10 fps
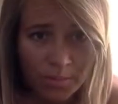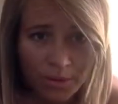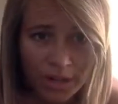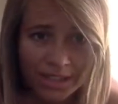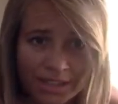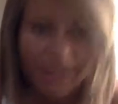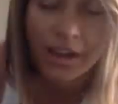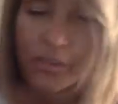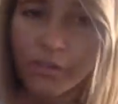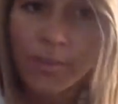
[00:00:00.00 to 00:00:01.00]
progressing
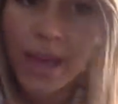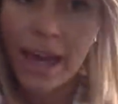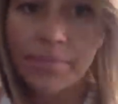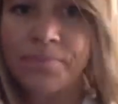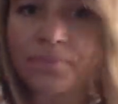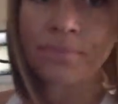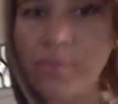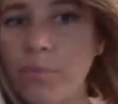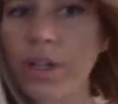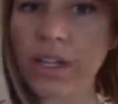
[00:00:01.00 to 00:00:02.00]
on from that,
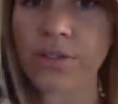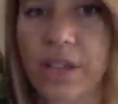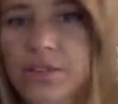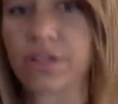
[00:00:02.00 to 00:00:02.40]
bring you down